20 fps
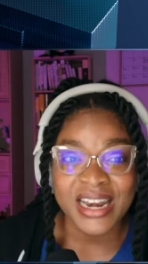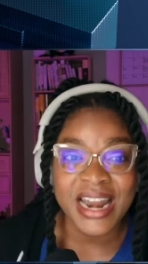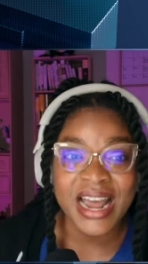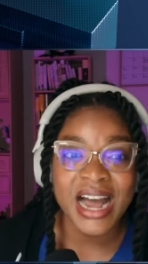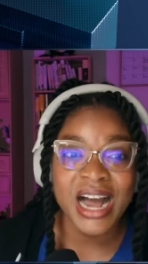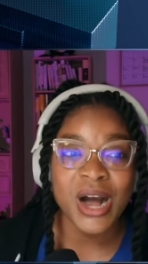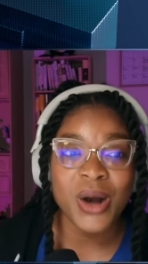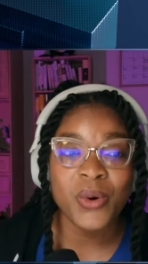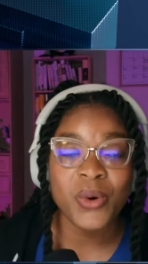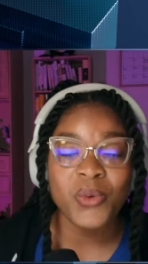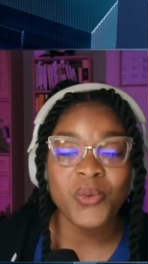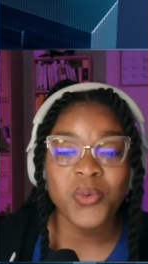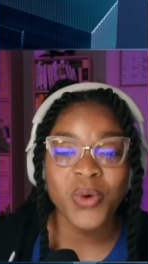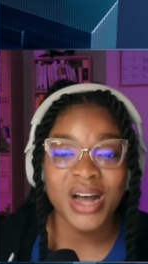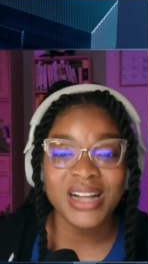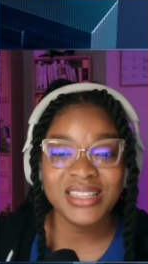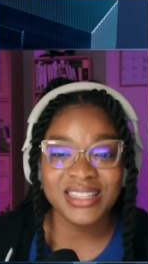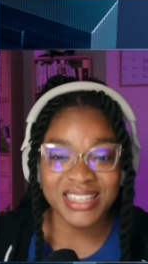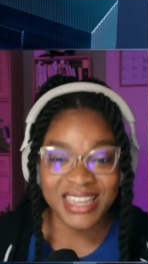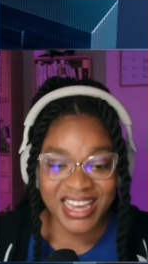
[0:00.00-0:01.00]
Now,
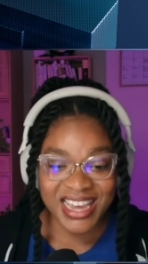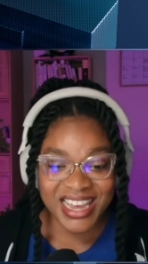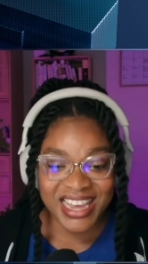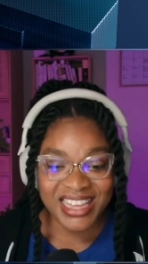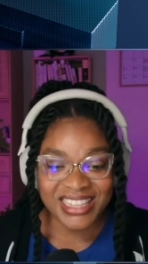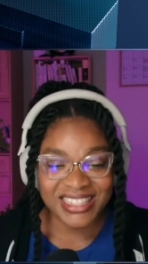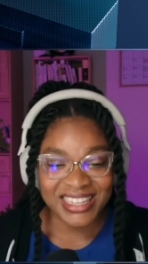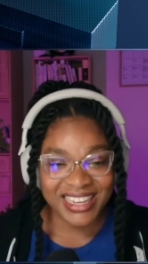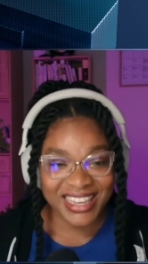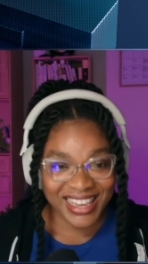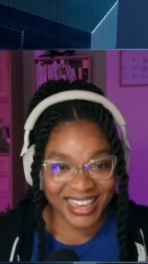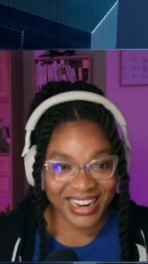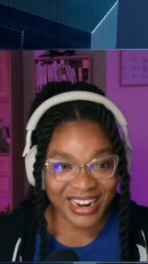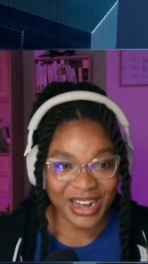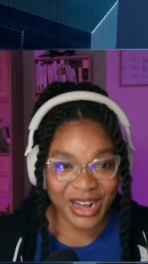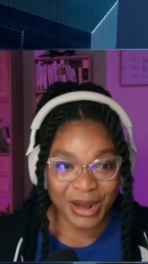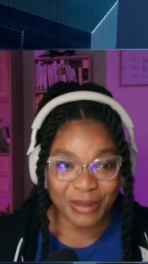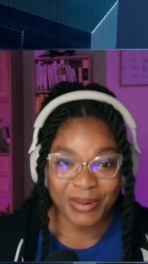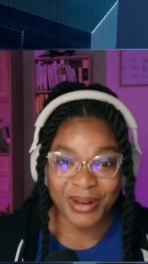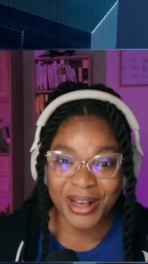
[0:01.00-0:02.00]
what is
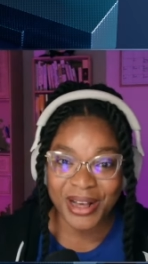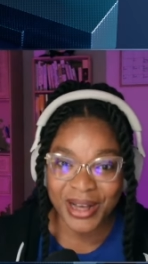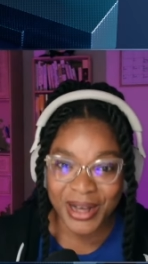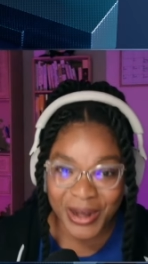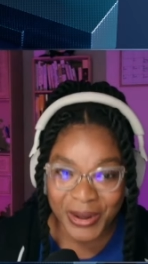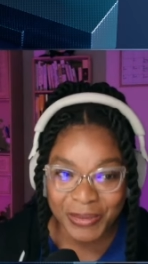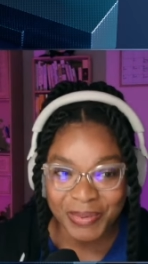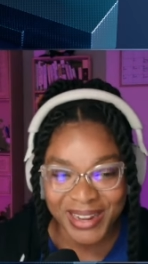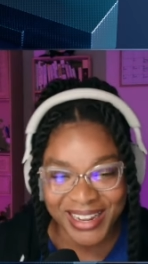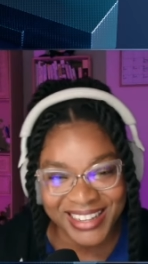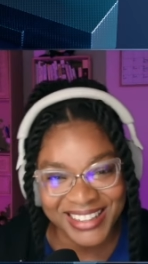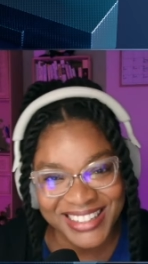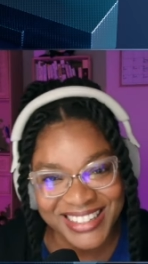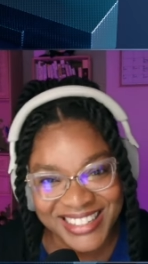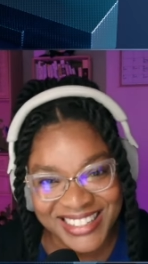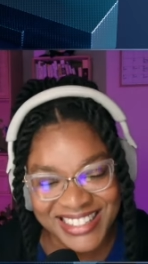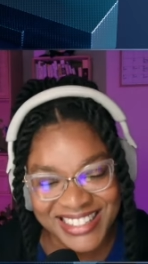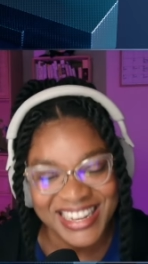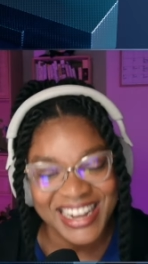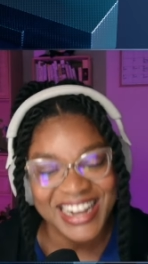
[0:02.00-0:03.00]
GitHub
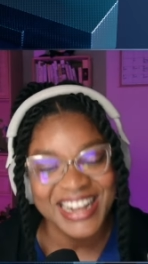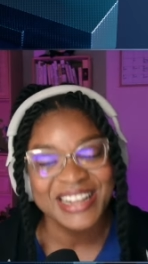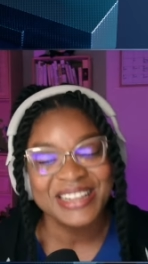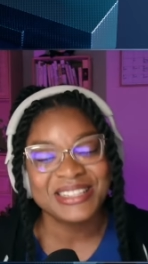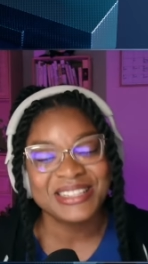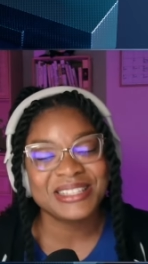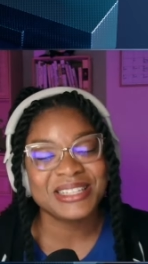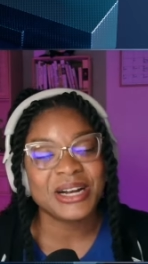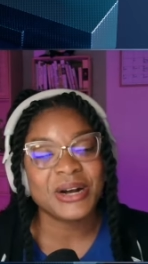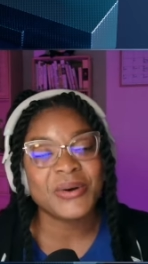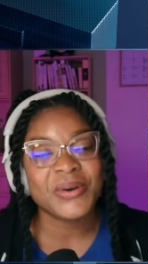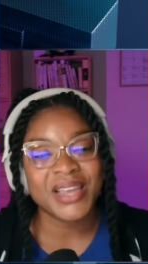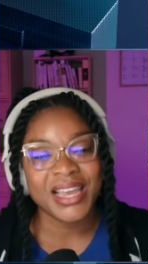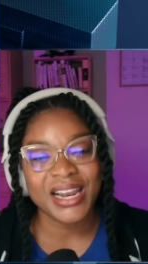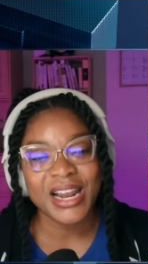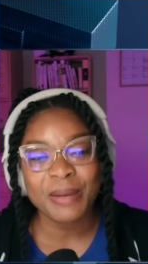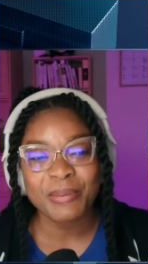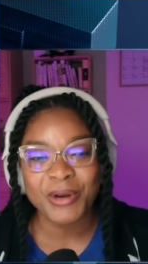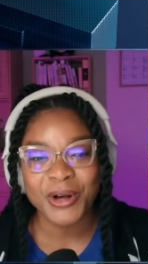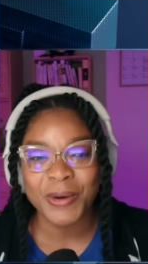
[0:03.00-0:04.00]
Copilot? So
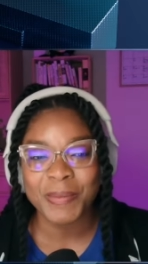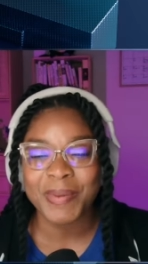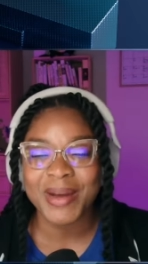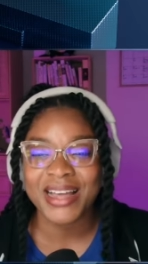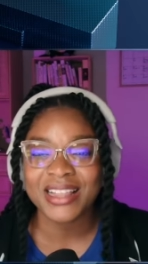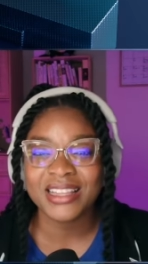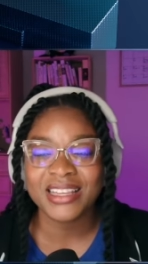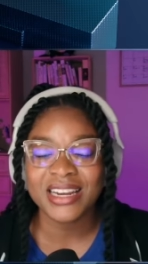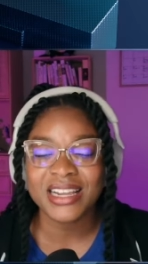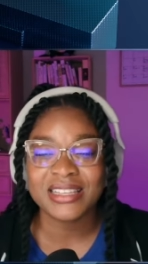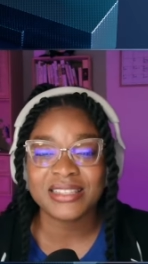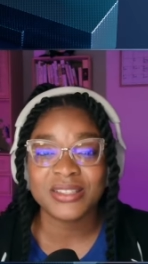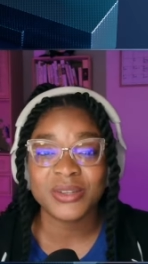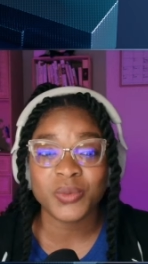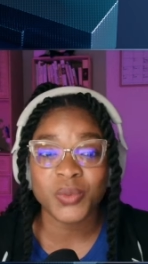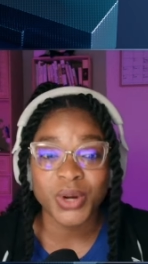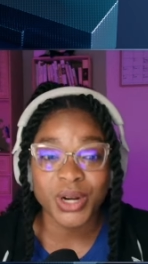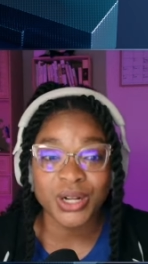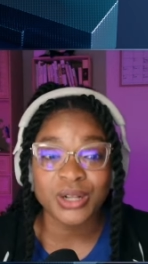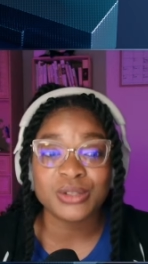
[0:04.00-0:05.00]
GitHub Copilot is
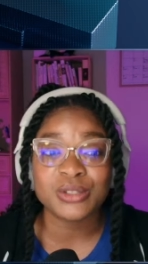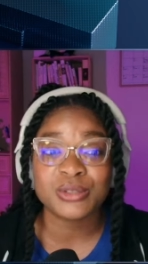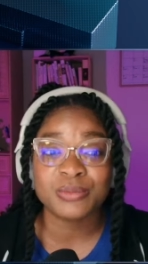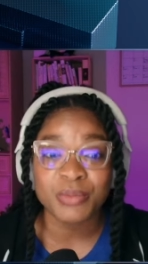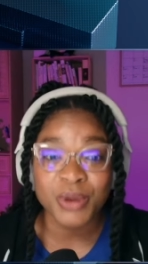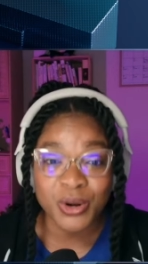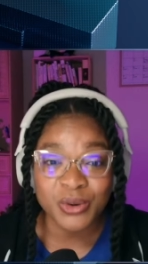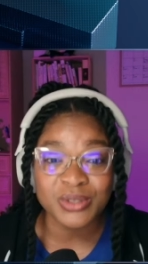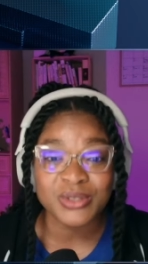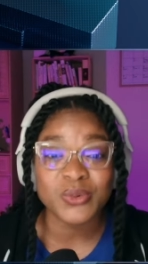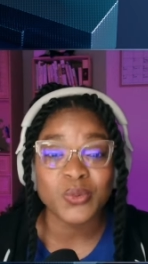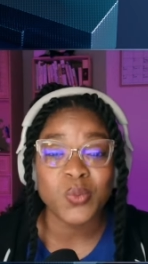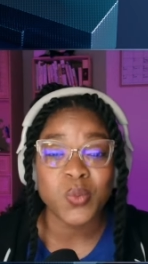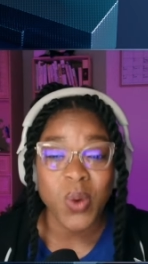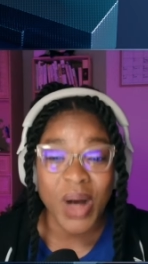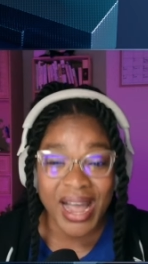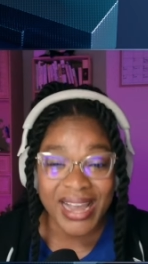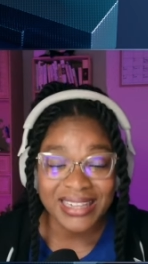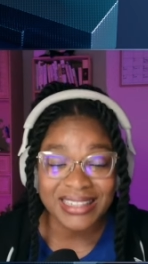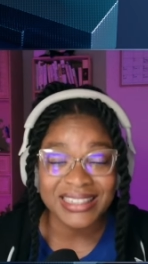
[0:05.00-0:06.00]
the world's most
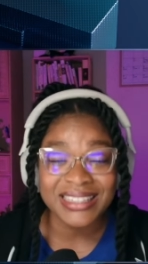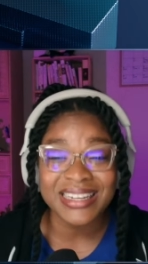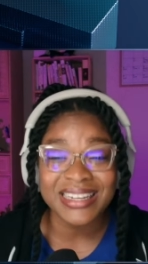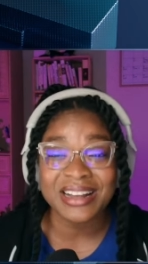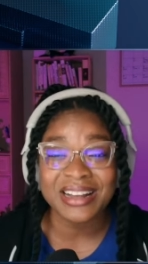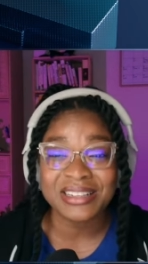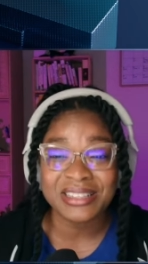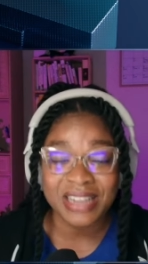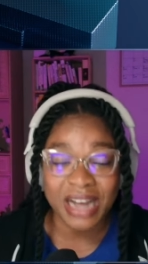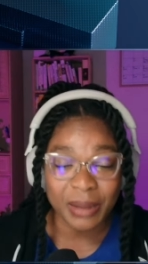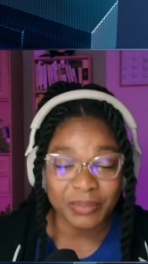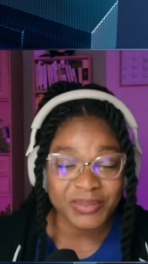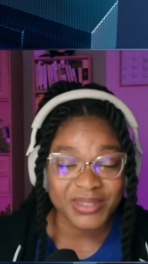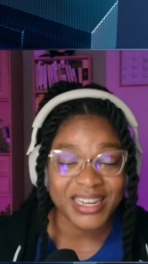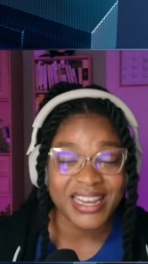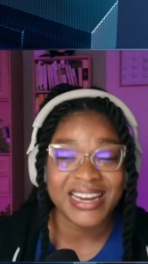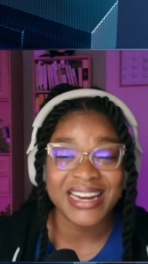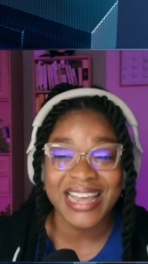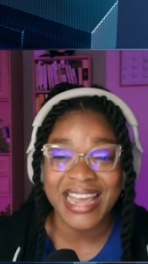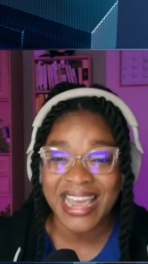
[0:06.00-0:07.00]
widely
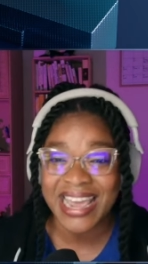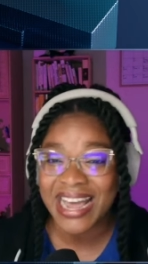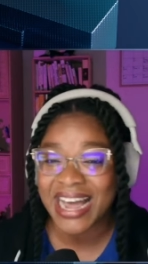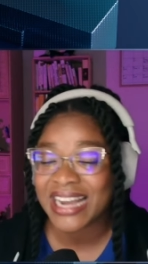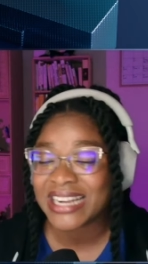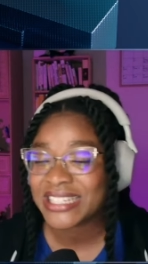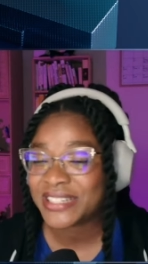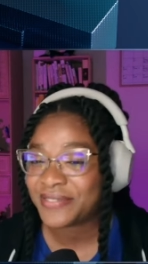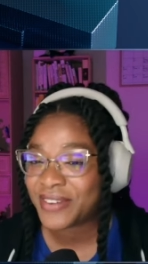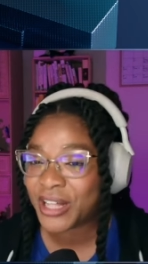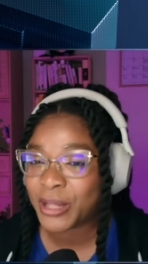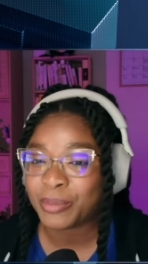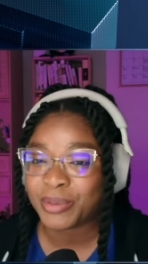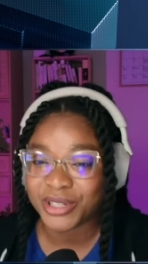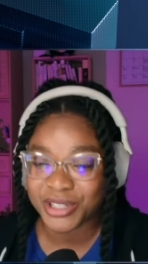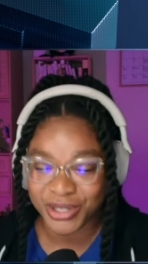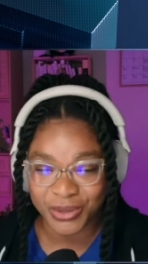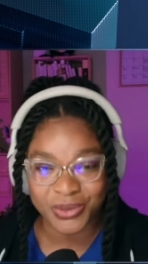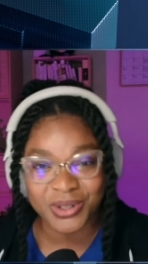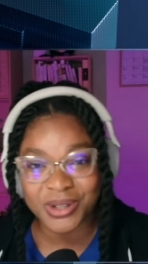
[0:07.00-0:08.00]
adopted A I
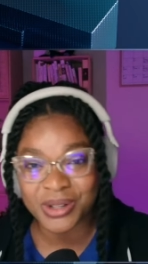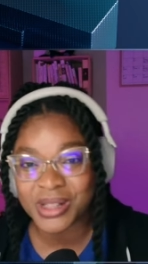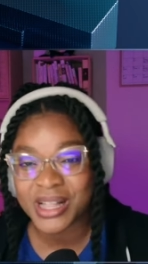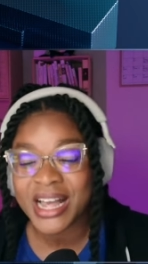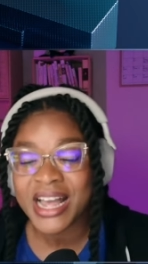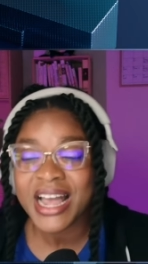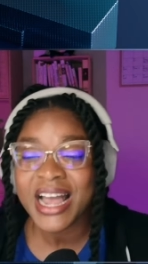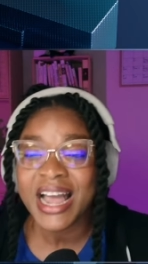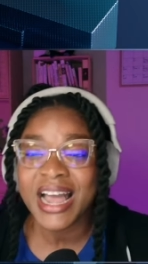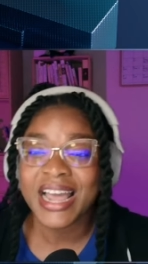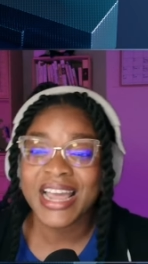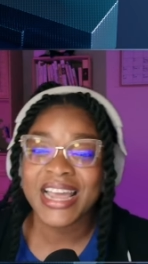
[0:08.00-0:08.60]
developer tool.